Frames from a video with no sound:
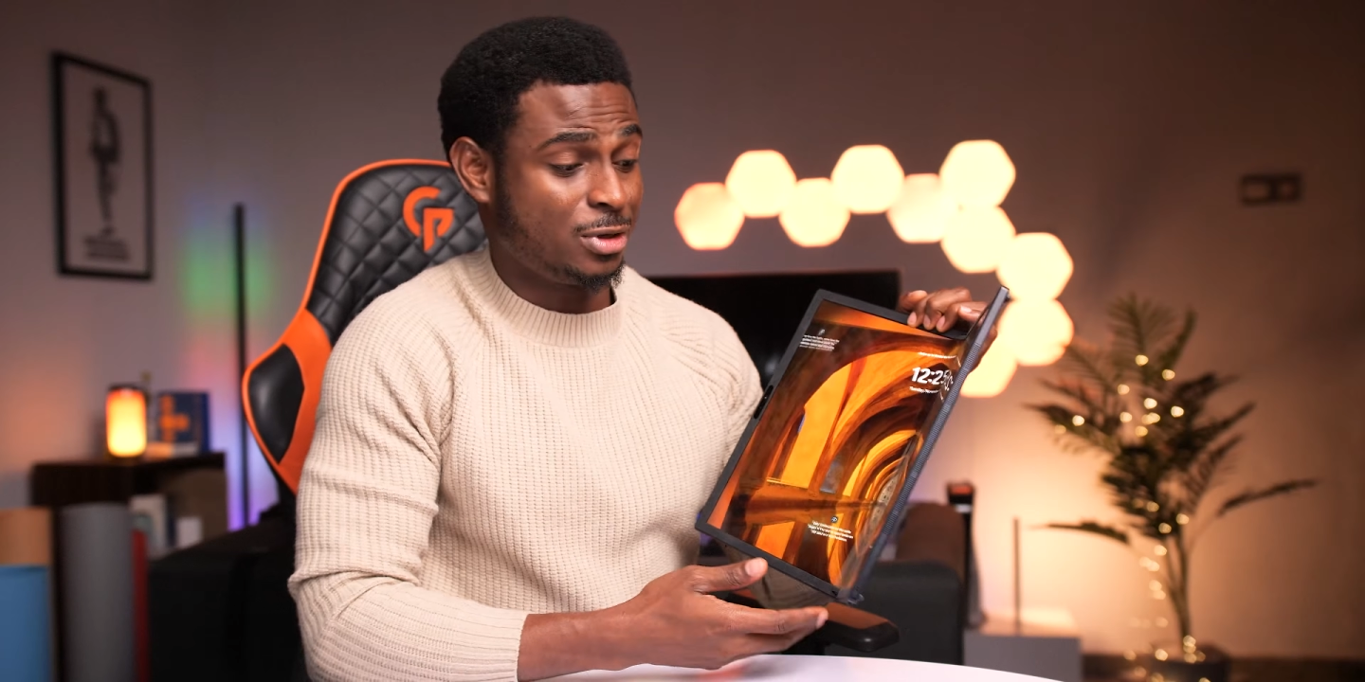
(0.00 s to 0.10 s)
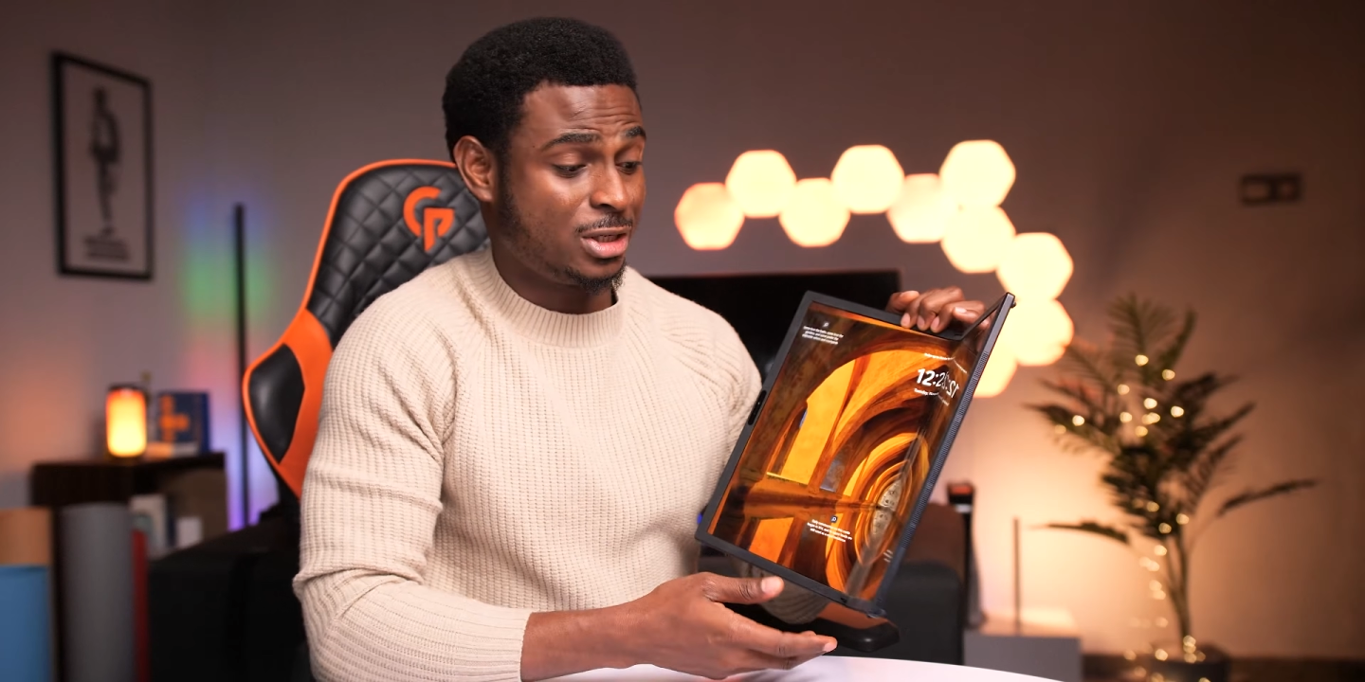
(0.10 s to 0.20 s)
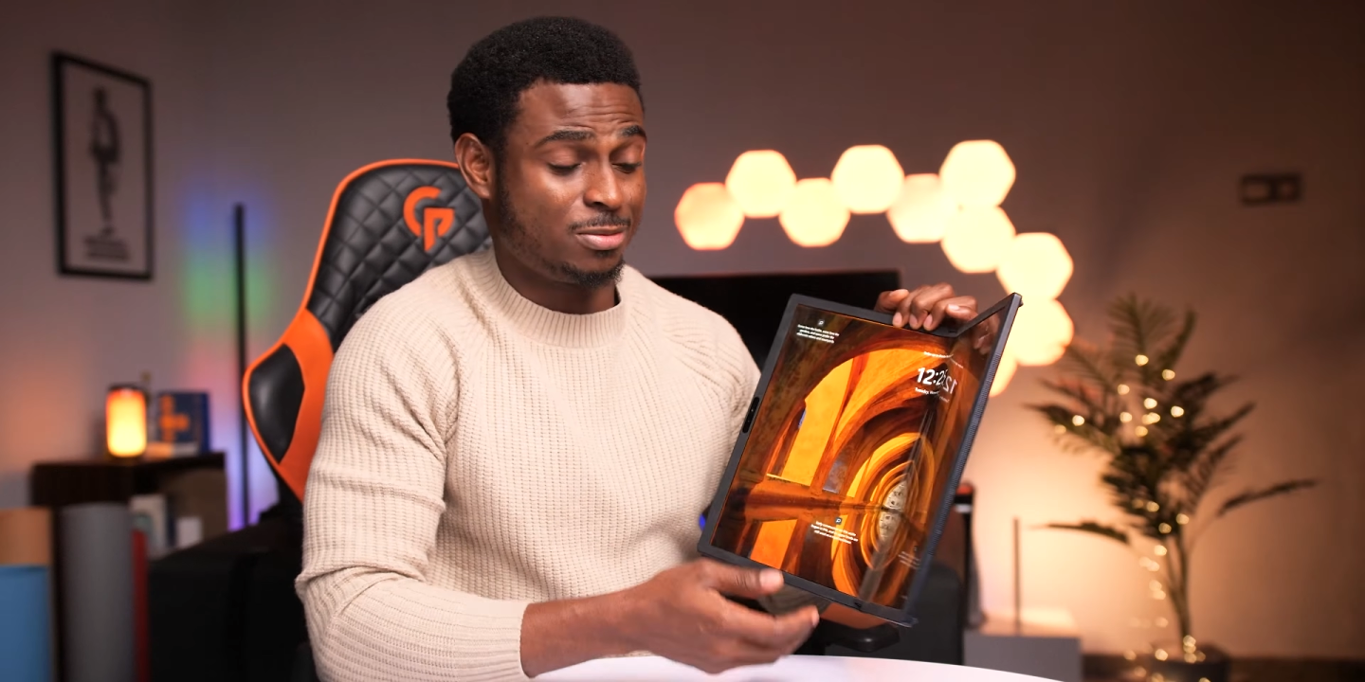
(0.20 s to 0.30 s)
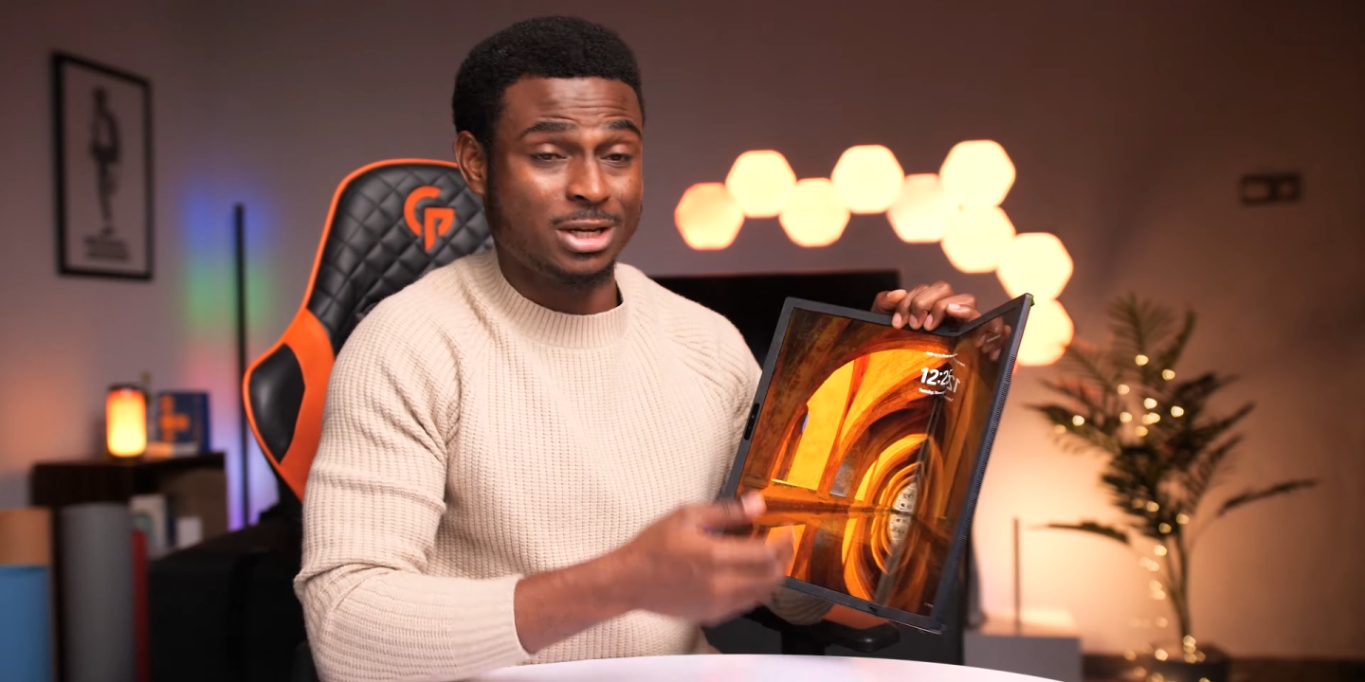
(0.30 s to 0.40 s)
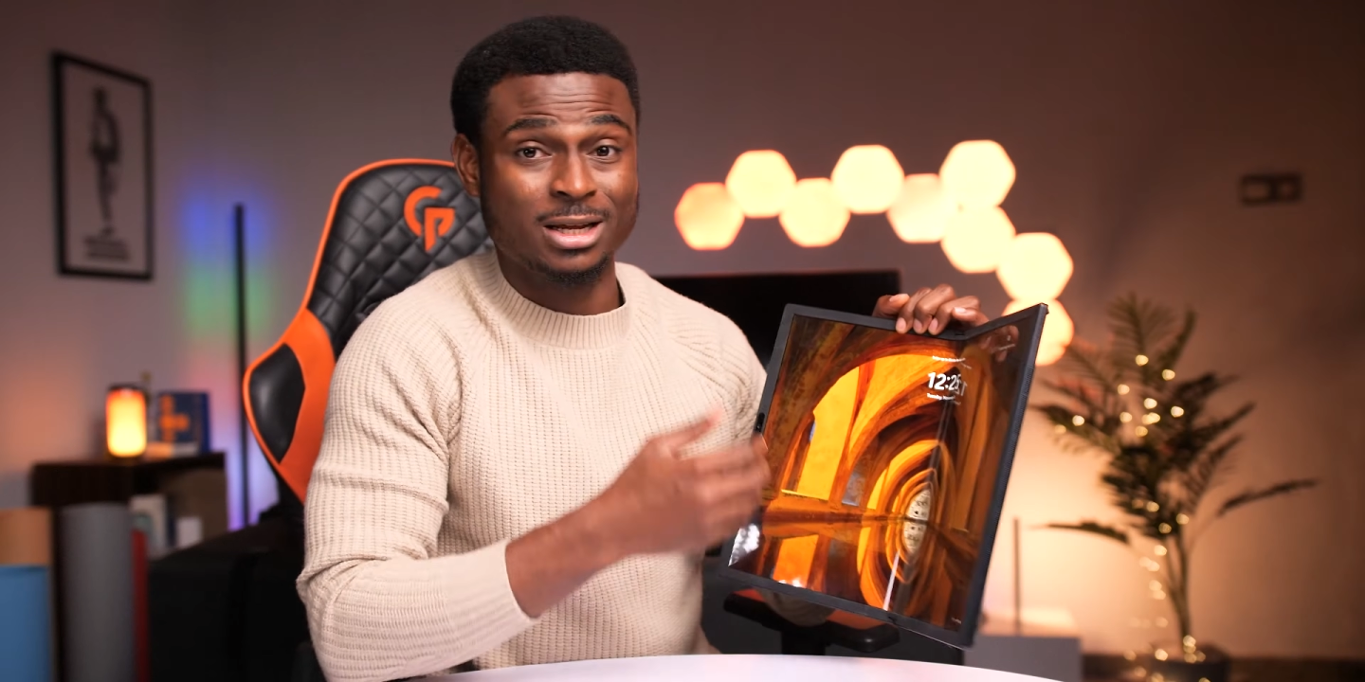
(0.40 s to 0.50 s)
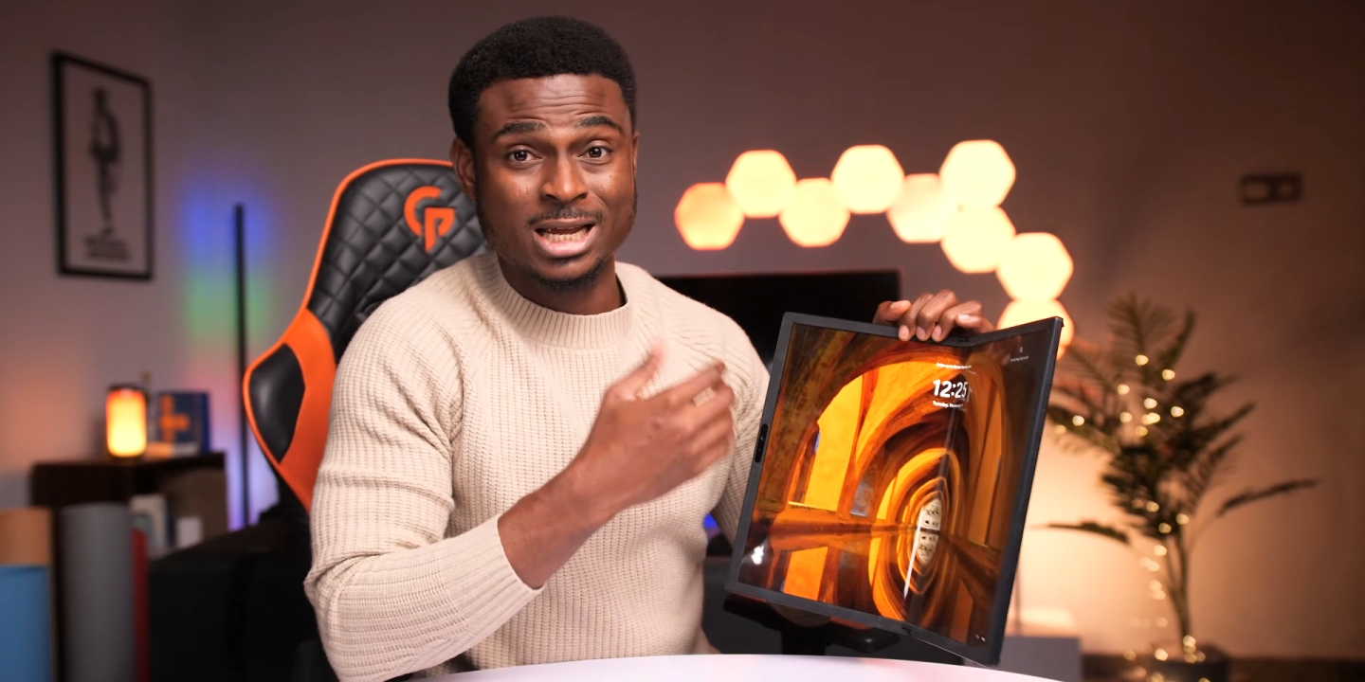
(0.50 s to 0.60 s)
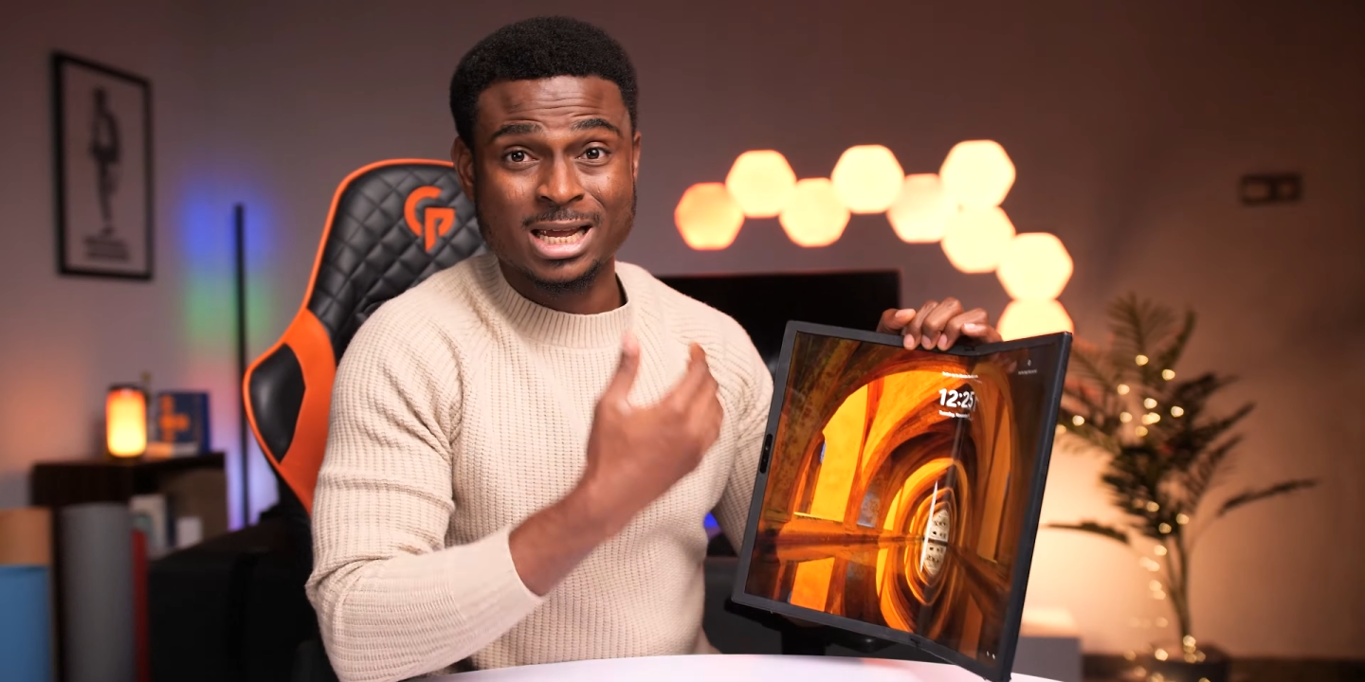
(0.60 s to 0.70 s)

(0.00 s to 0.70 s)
display